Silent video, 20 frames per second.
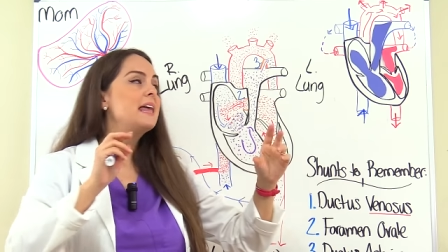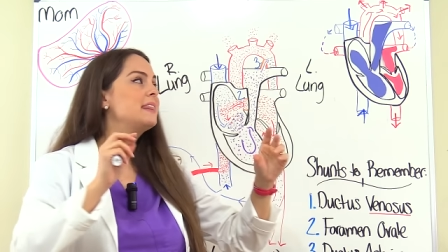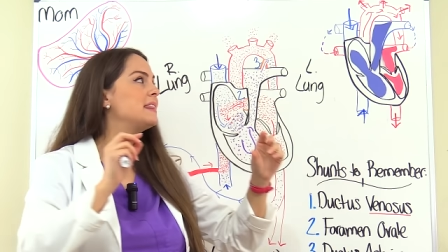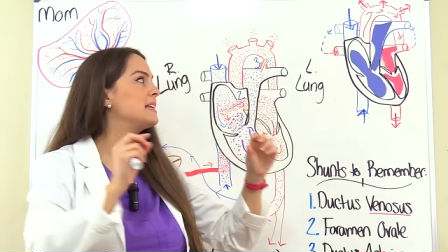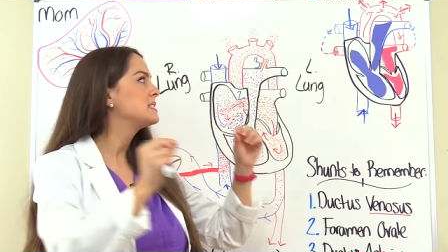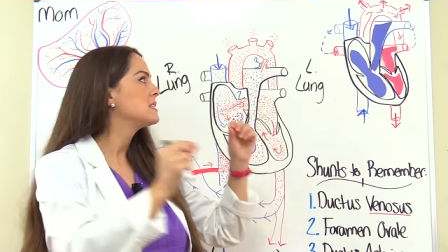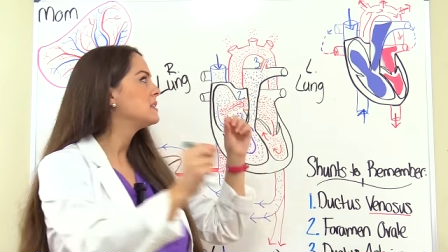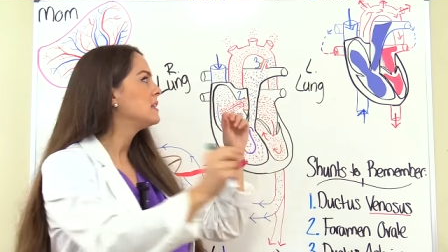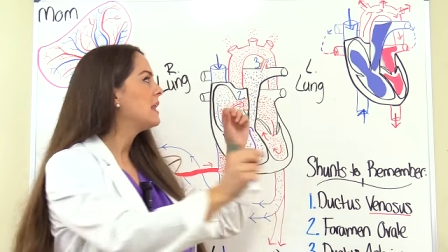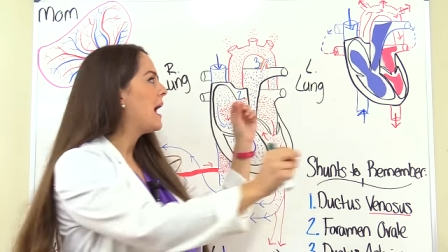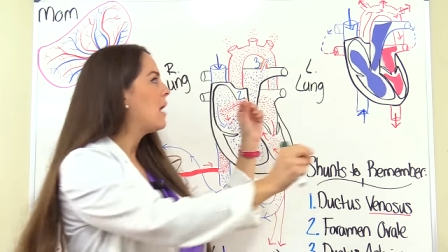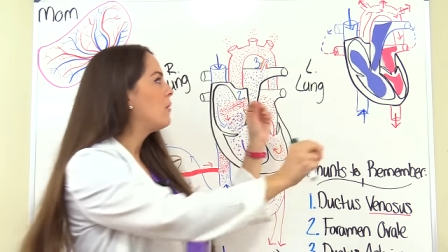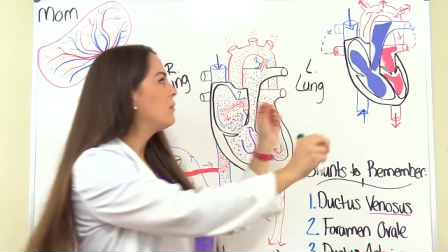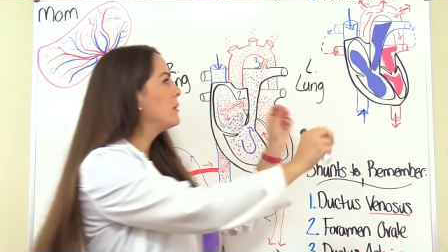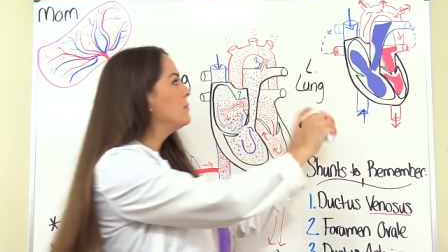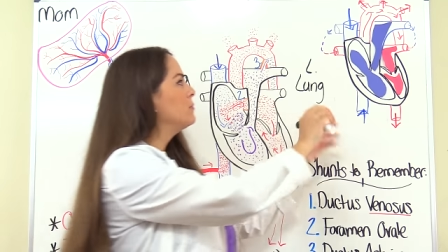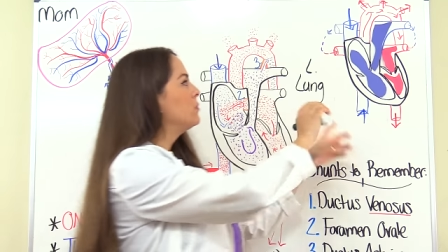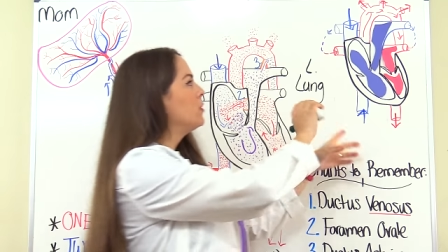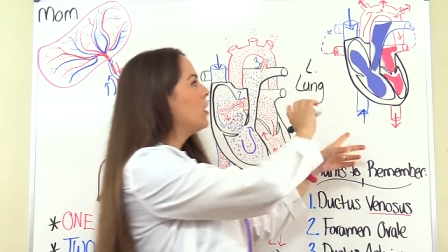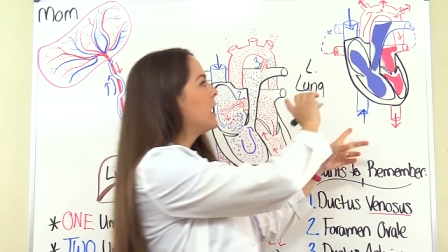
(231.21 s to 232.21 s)
that's
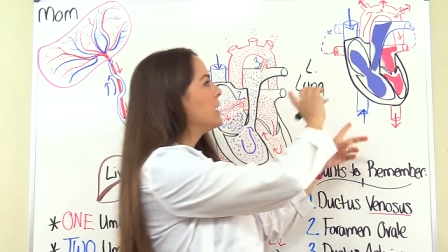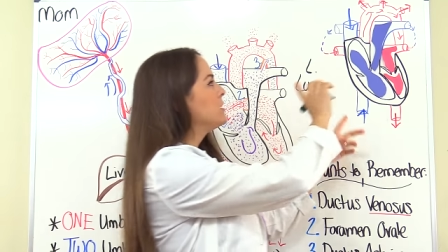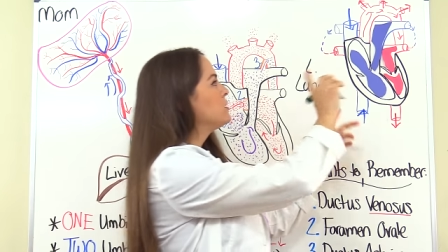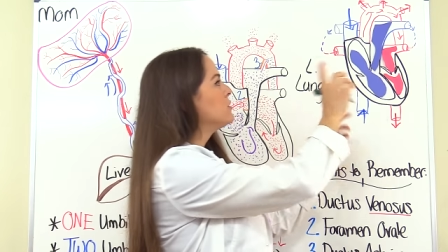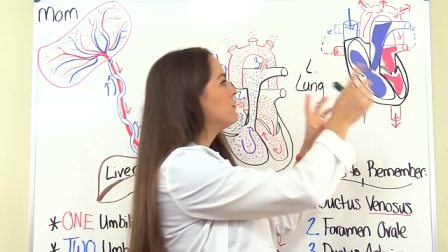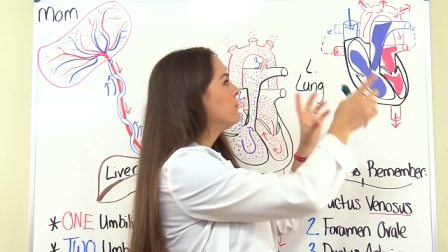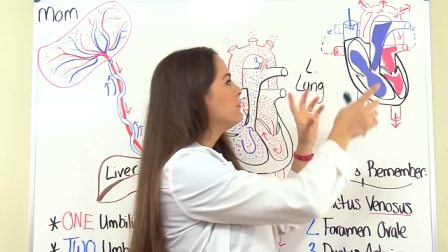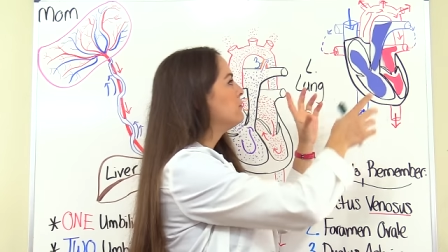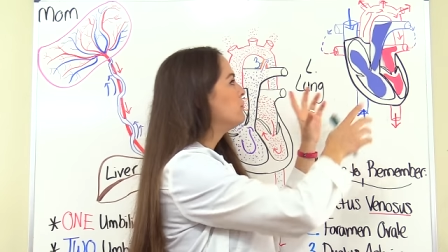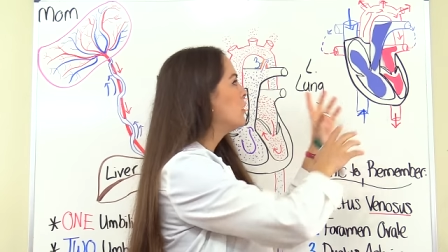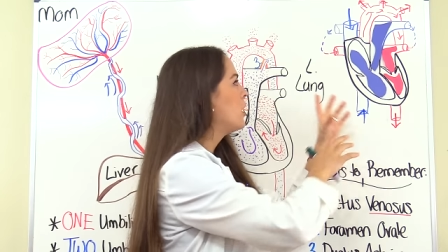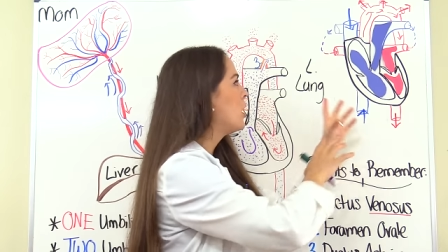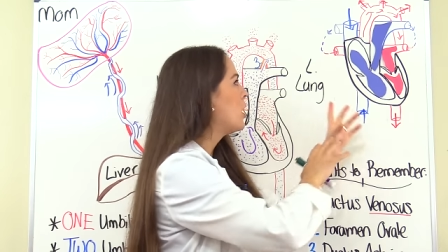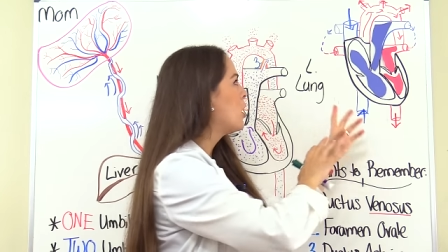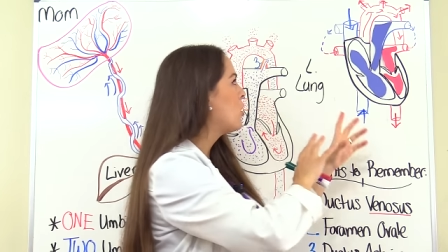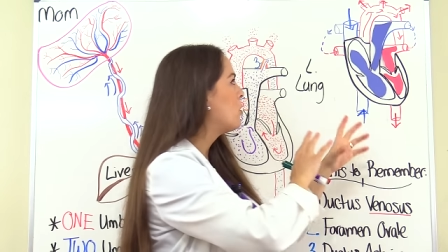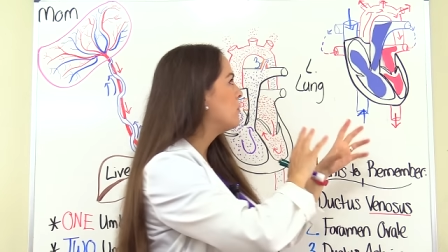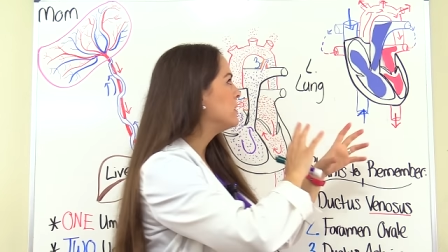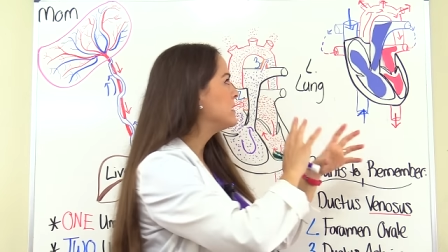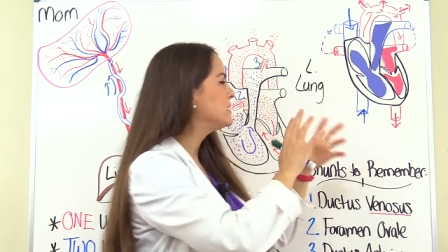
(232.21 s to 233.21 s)
allowing blood to
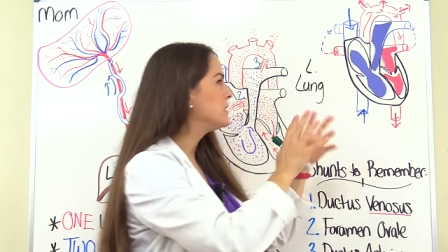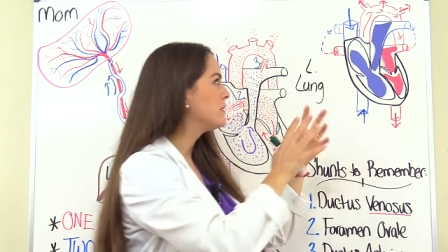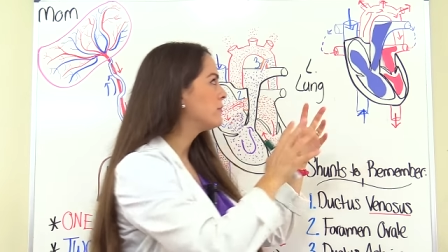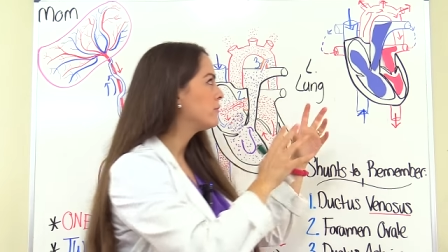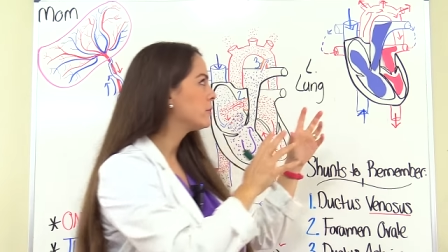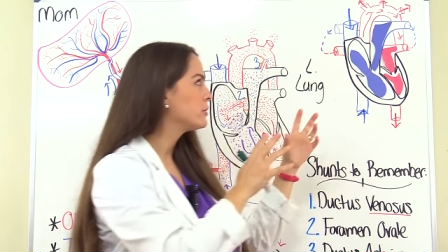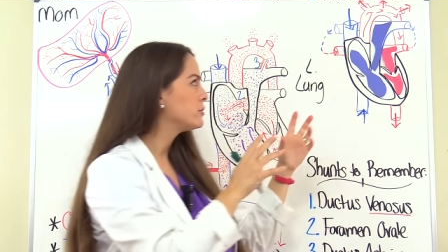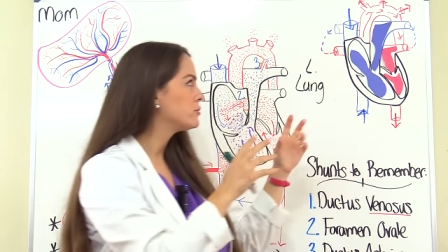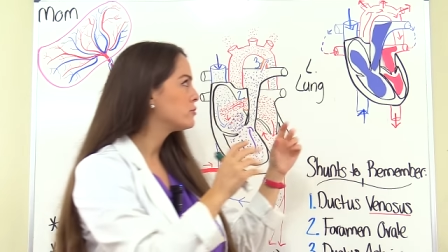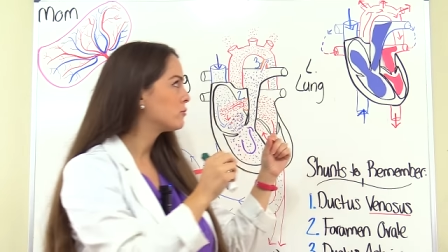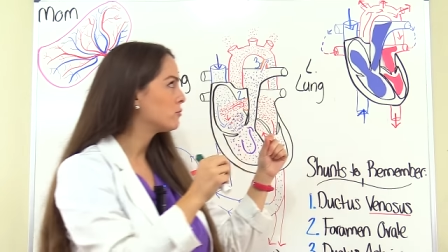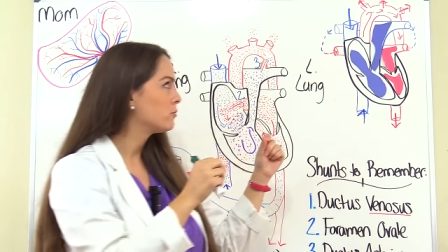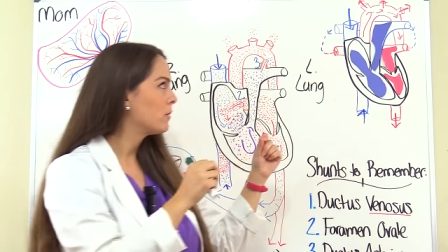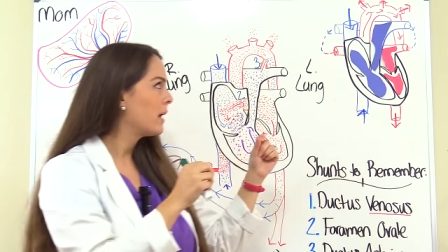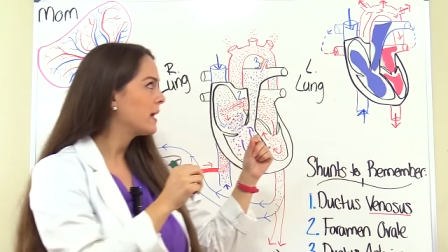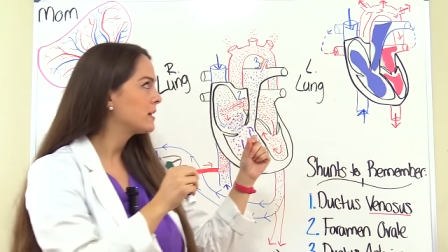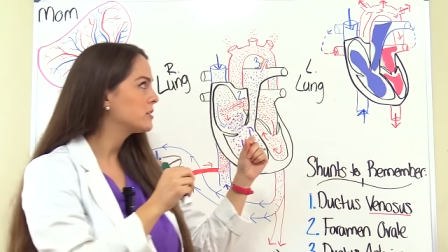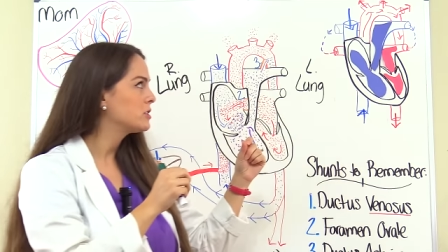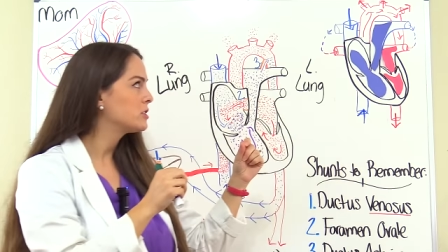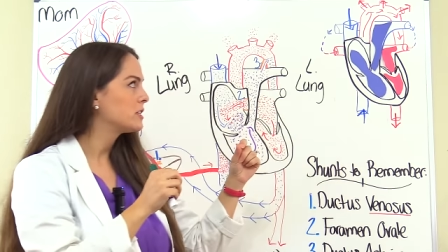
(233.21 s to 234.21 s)
flow in different
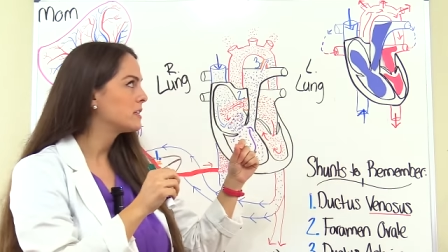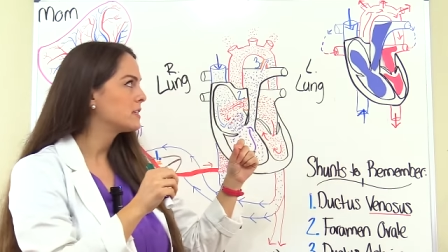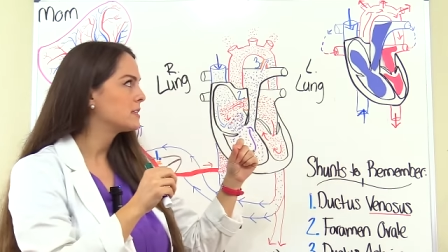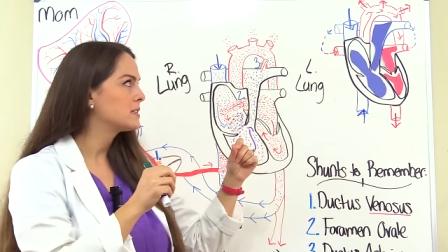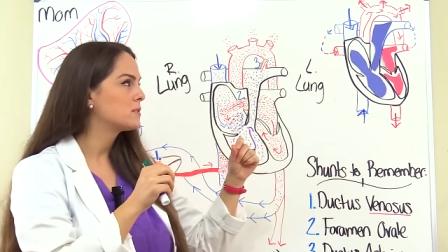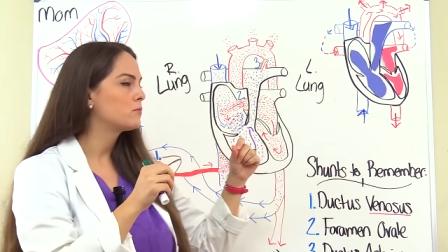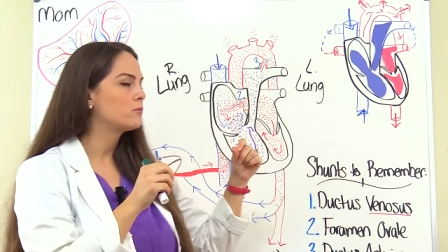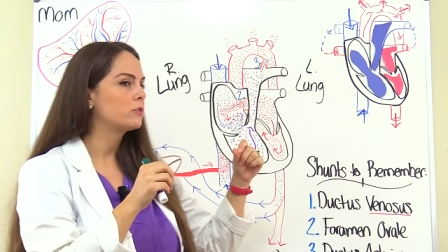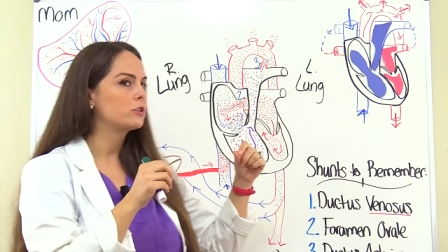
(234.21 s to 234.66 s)
directions,